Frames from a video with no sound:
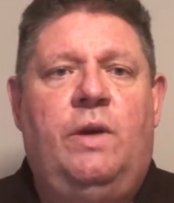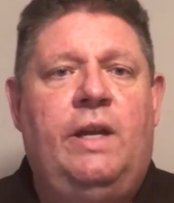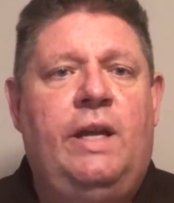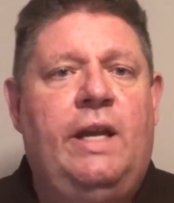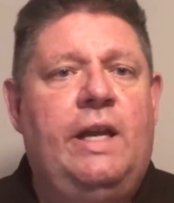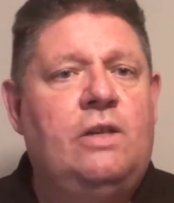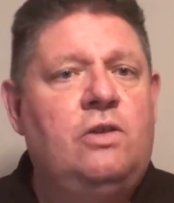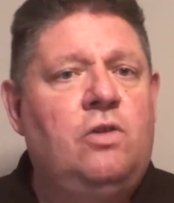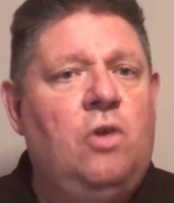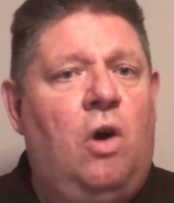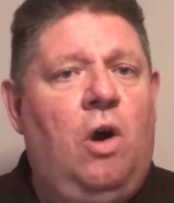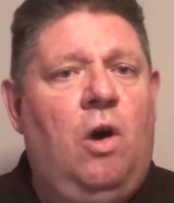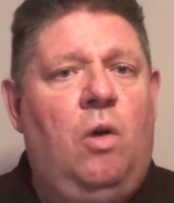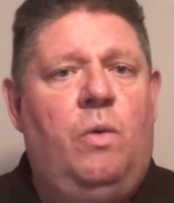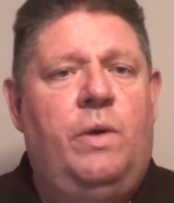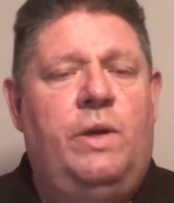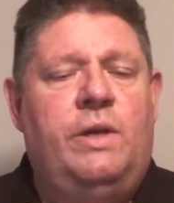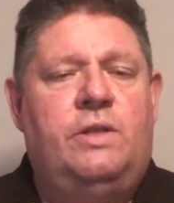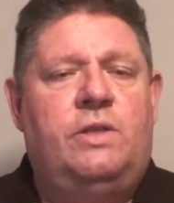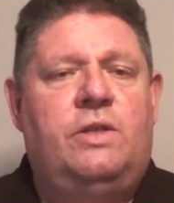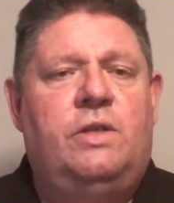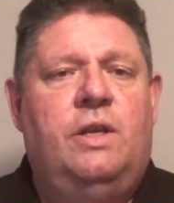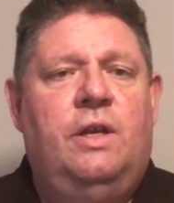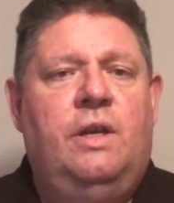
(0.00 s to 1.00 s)
And as
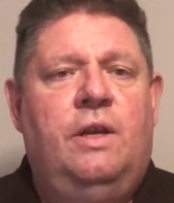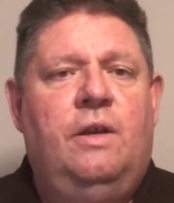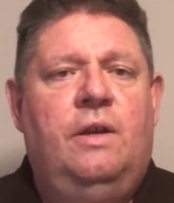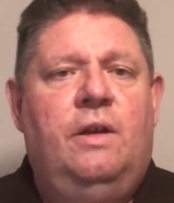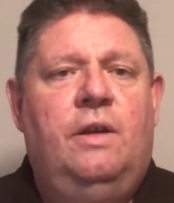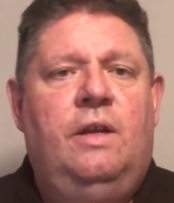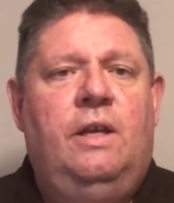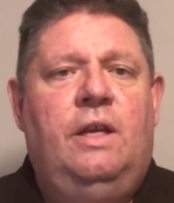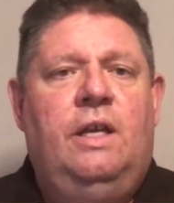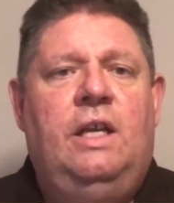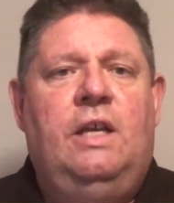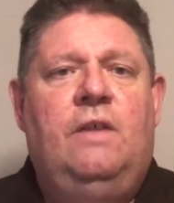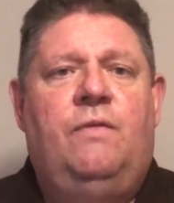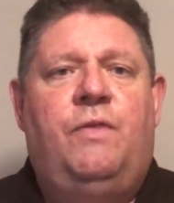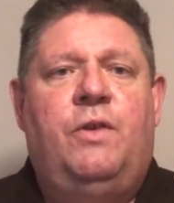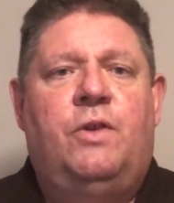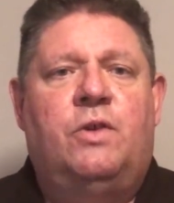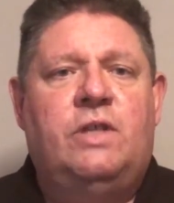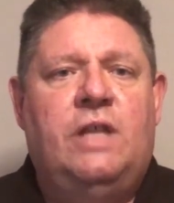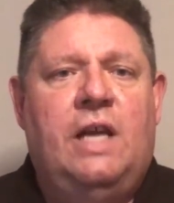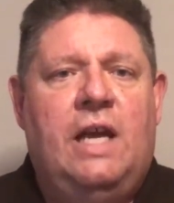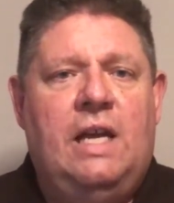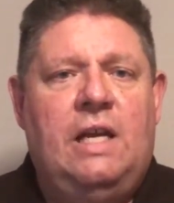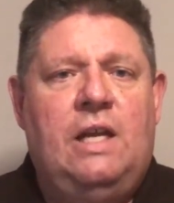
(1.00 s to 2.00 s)
always, if
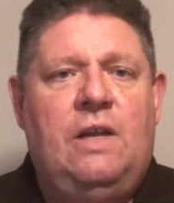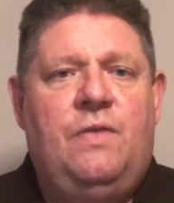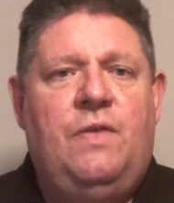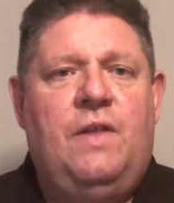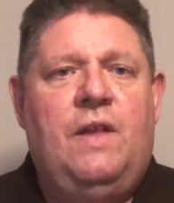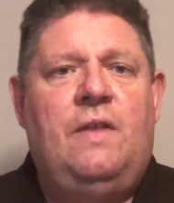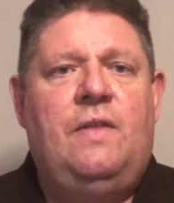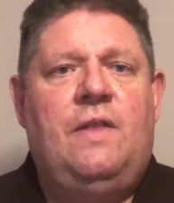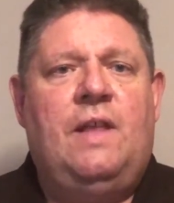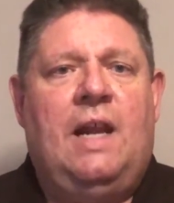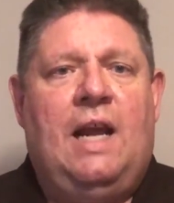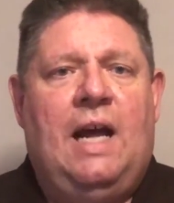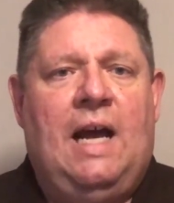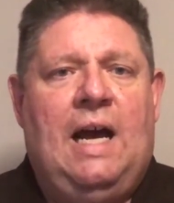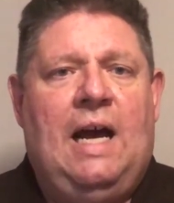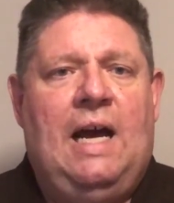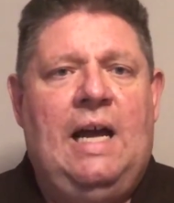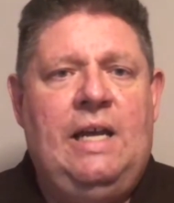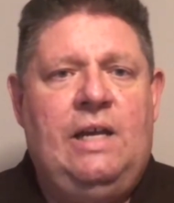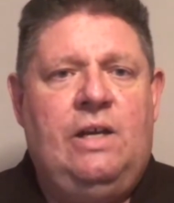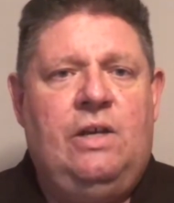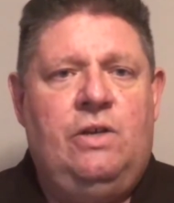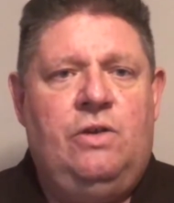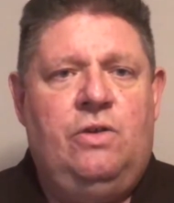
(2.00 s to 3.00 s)
there's anything that
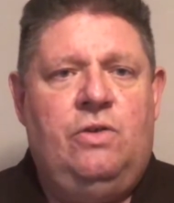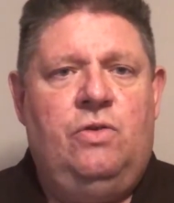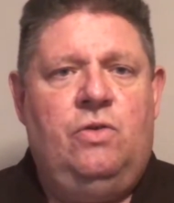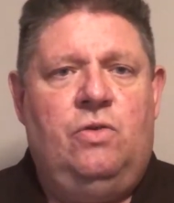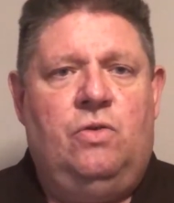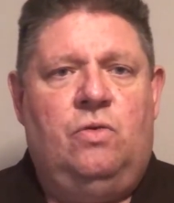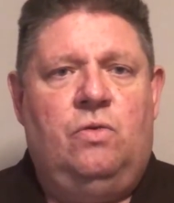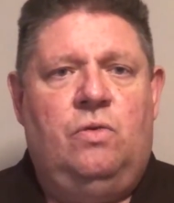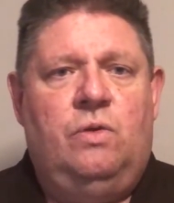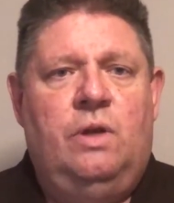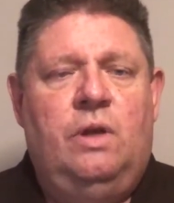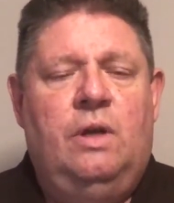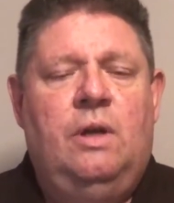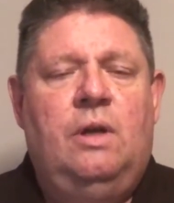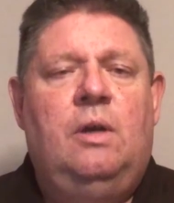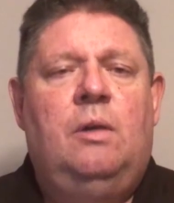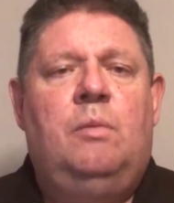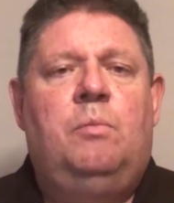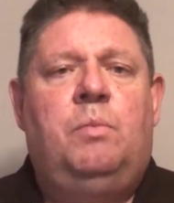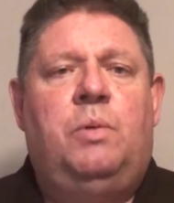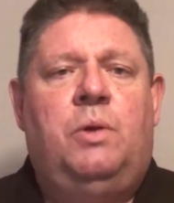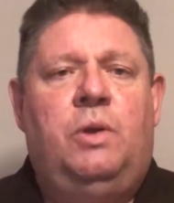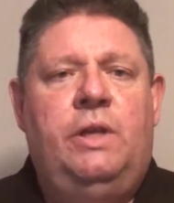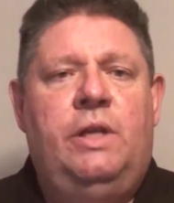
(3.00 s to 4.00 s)
I can do,
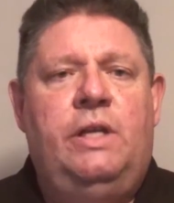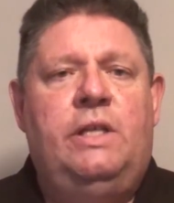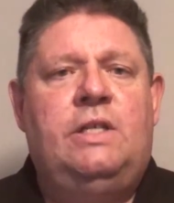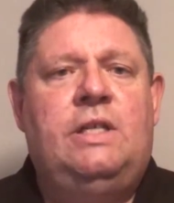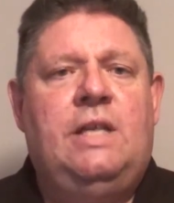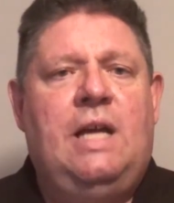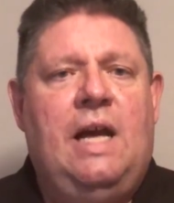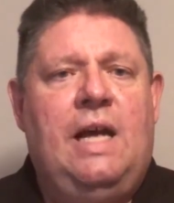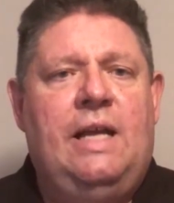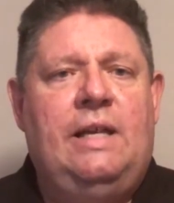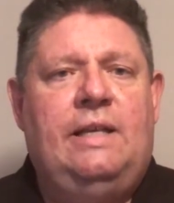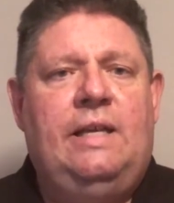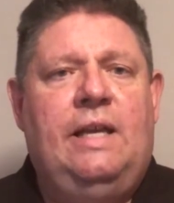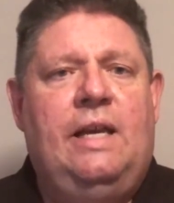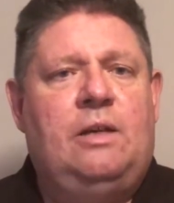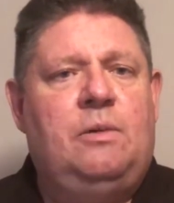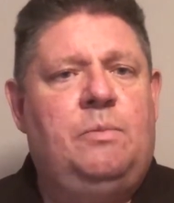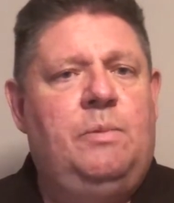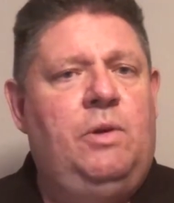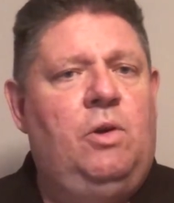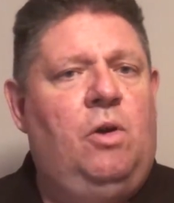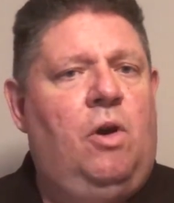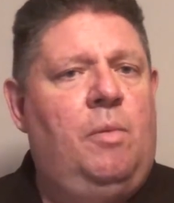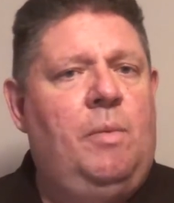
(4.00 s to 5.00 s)
please
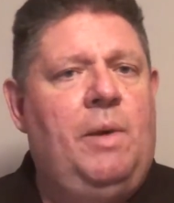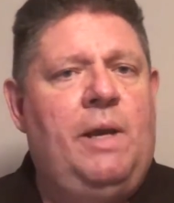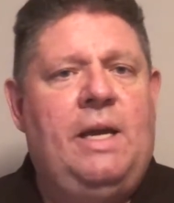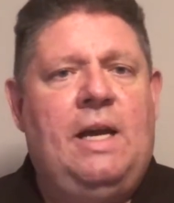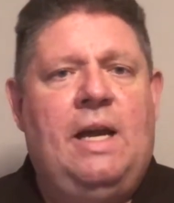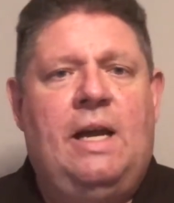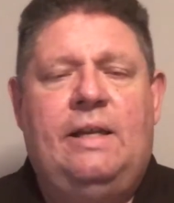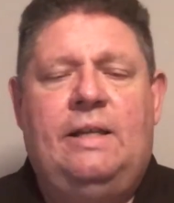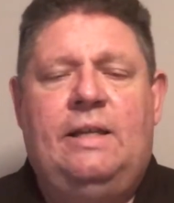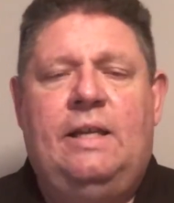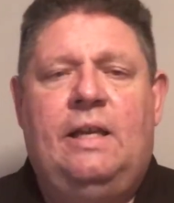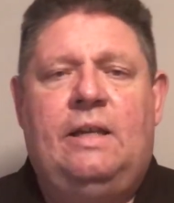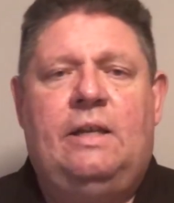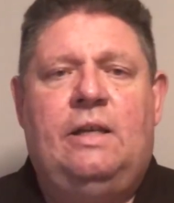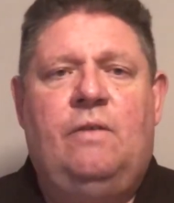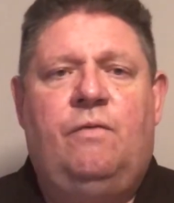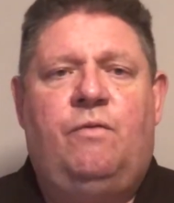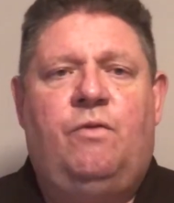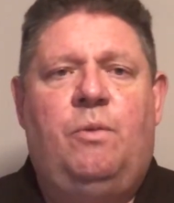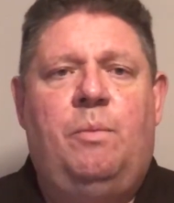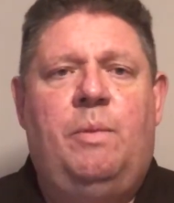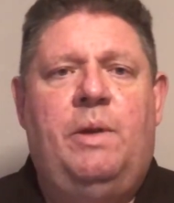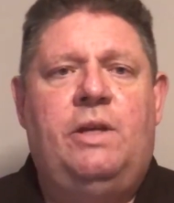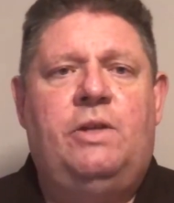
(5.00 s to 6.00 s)
contact me. All my contact
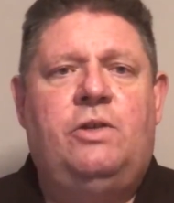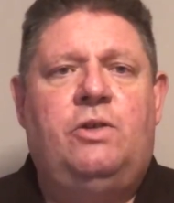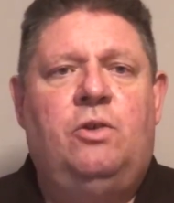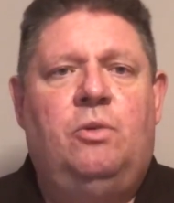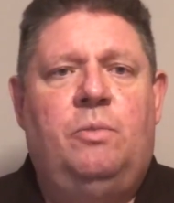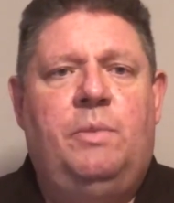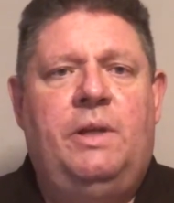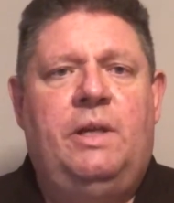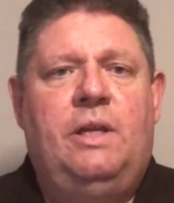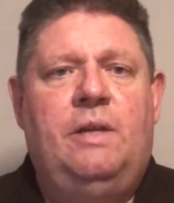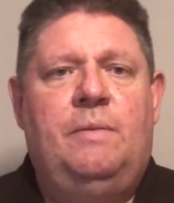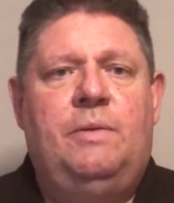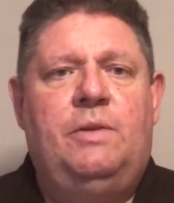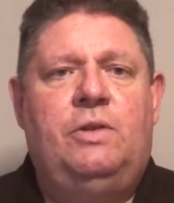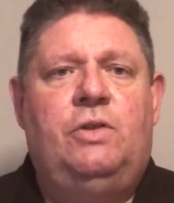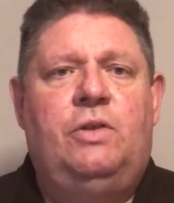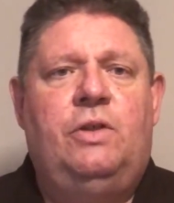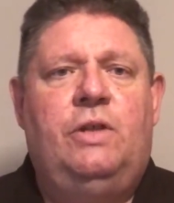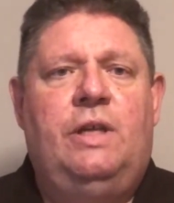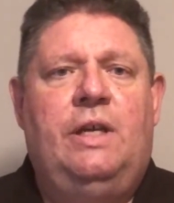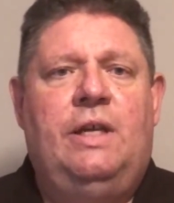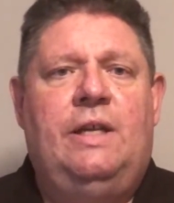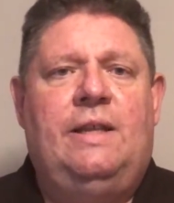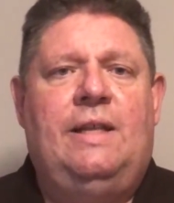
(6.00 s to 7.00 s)
information will be given
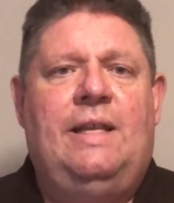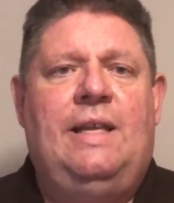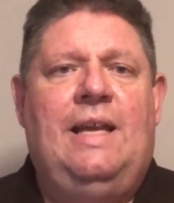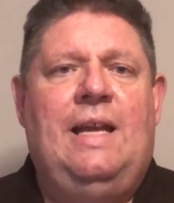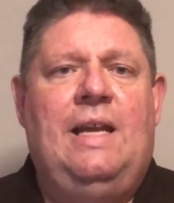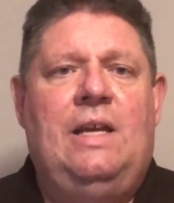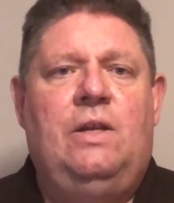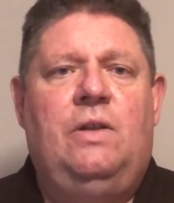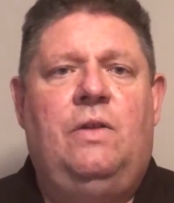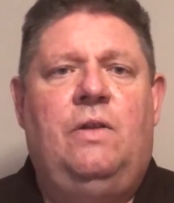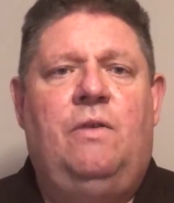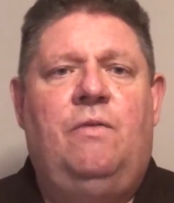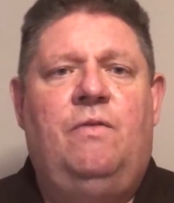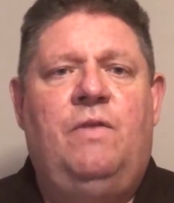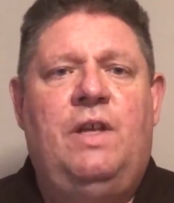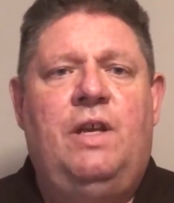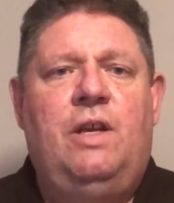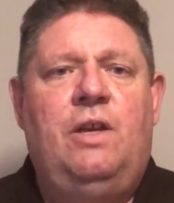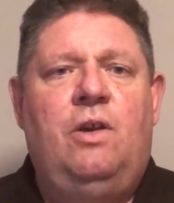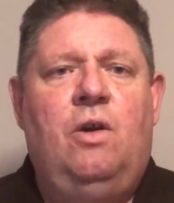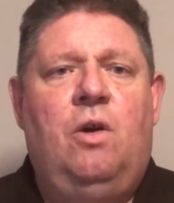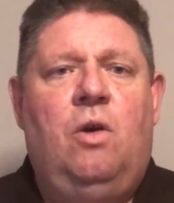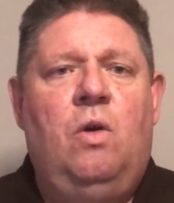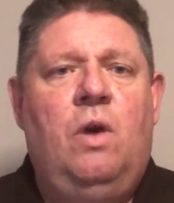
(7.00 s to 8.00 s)
to you at the end of the
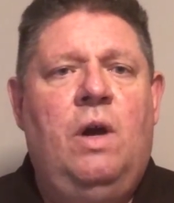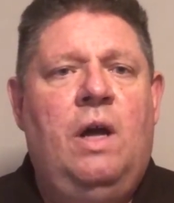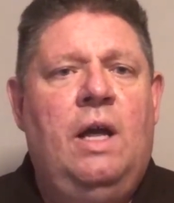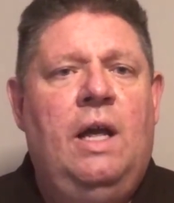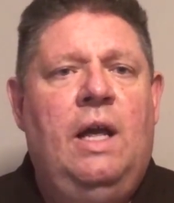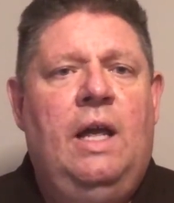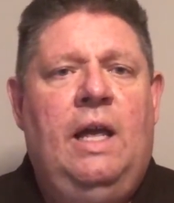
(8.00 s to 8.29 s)
video.